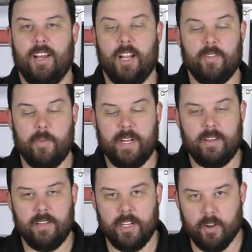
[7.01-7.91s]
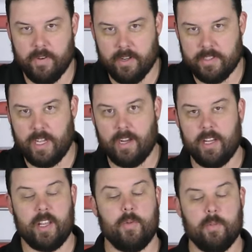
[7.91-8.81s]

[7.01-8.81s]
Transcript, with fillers: Hello everybody, Nick over here at Scoggin-Dickey.